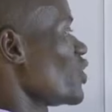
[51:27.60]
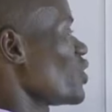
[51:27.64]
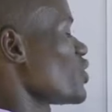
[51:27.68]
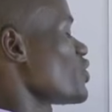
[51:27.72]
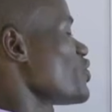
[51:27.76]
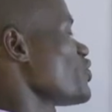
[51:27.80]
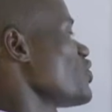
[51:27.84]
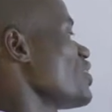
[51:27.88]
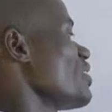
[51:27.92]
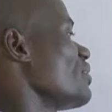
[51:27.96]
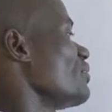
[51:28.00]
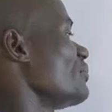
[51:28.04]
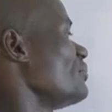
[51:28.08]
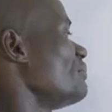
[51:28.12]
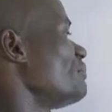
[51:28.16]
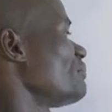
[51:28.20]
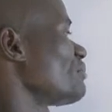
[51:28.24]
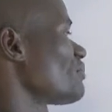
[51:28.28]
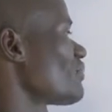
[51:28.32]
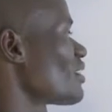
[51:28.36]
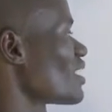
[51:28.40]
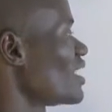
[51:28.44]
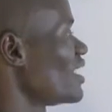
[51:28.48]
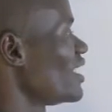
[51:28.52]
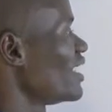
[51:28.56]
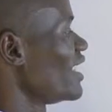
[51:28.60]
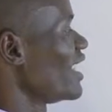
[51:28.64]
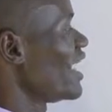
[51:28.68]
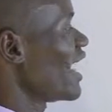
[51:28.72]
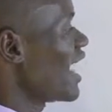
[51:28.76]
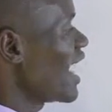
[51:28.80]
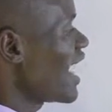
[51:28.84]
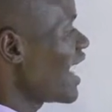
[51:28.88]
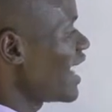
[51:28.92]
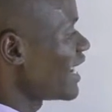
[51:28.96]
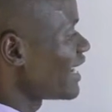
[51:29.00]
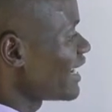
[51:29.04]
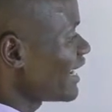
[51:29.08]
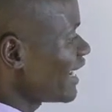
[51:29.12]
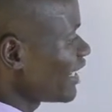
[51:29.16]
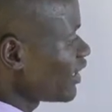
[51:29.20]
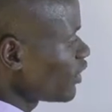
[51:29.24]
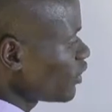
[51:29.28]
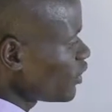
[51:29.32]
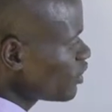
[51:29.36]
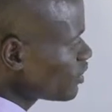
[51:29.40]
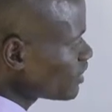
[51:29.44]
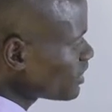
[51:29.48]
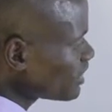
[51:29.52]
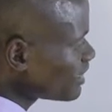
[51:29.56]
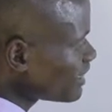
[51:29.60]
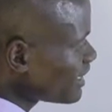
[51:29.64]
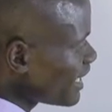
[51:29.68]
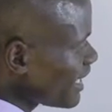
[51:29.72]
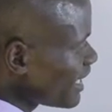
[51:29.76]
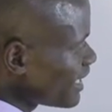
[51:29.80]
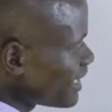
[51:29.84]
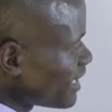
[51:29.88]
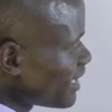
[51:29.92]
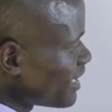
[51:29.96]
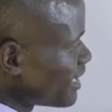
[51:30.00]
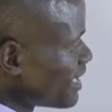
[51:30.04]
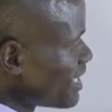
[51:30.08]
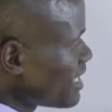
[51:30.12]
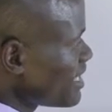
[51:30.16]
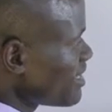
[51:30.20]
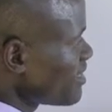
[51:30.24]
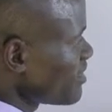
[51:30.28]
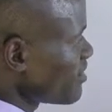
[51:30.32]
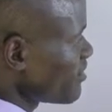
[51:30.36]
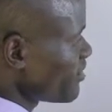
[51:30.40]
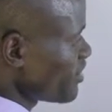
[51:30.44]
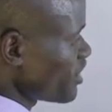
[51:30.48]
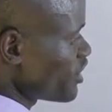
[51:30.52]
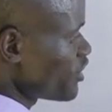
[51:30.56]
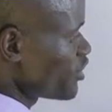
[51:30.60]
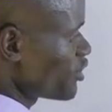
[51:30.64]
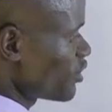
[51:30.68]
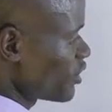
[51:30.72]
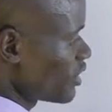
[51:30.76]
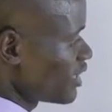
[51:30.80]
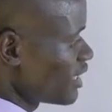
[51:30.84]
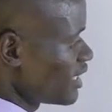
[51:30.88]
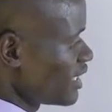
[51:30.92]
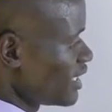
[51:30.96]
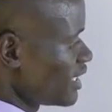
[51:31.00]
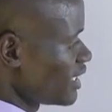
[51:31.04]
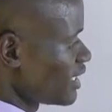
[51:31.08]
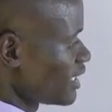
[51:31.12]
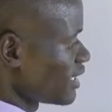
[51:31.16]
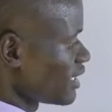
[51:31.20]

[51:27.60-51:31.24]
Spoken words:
Ocean. And alongside this region,